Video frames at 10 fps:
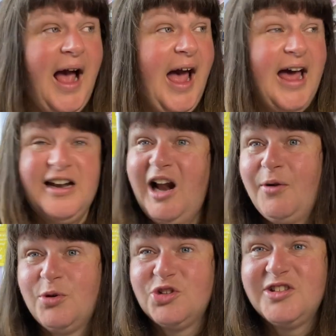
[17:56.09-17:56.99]
and I
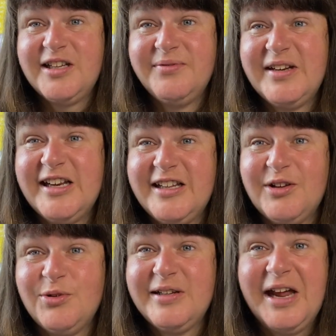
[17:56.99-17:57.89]
watched TV in the
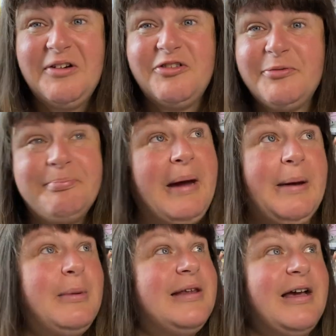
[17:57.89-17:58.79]
hotel room by
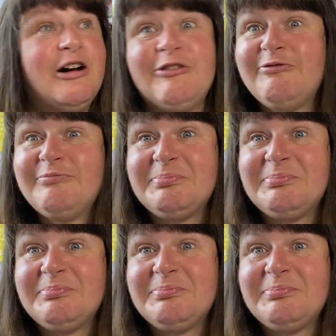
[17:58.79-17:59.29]
myself.